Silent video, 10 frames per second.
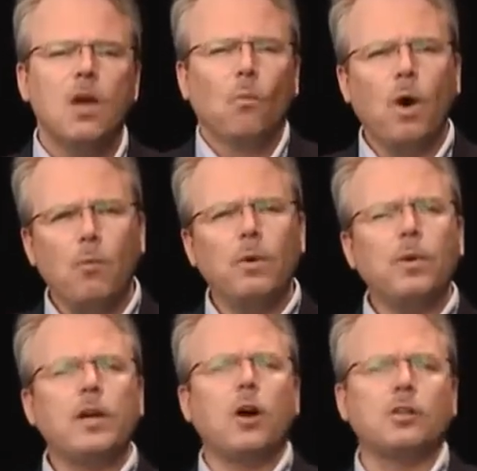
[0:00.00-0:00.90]
What would
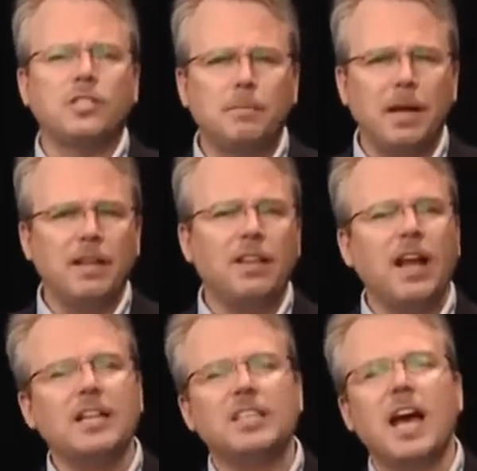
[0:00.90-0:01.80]
we call somebody that
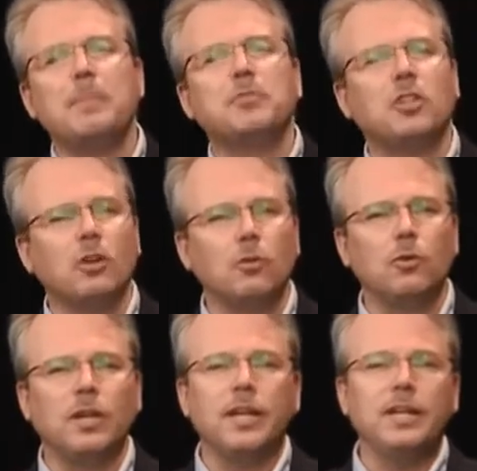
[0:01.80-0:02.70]
has
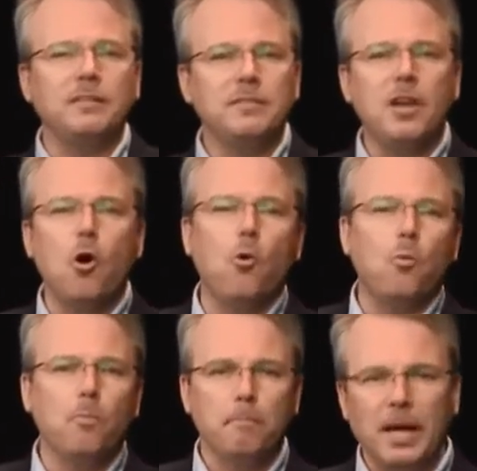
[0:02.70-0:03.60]
absolutely
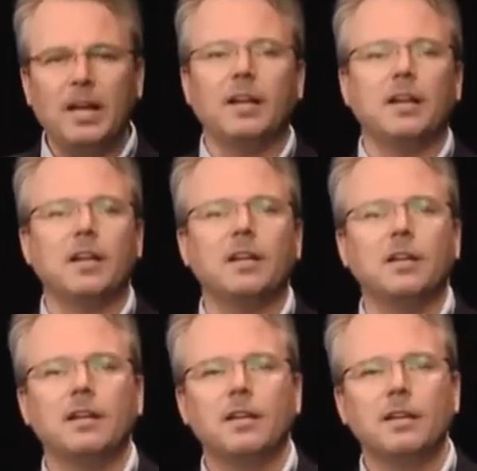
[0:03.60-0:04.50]
no melanin
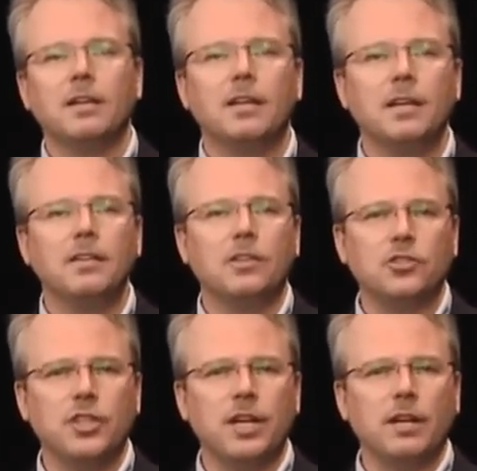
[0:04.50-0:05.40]
in their
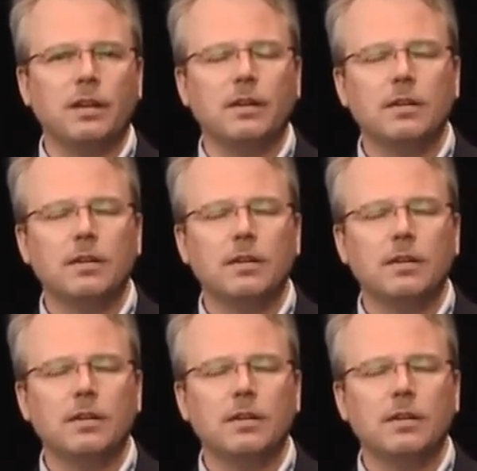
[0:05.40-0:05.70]
skin?